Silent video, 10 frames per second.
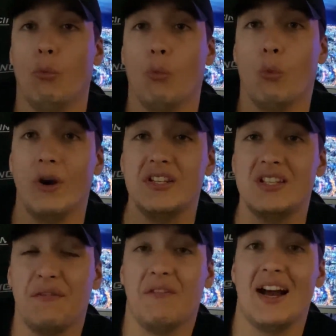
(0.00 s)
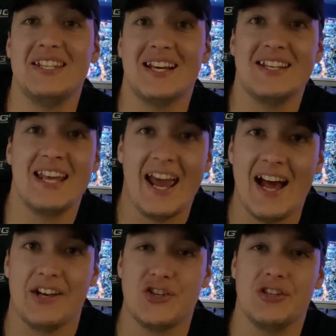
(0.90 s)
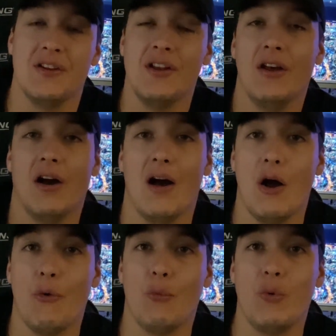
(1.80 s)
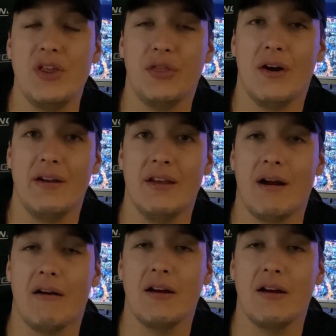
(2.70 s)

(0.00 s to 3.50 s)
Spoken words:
what defines attached? We thought in our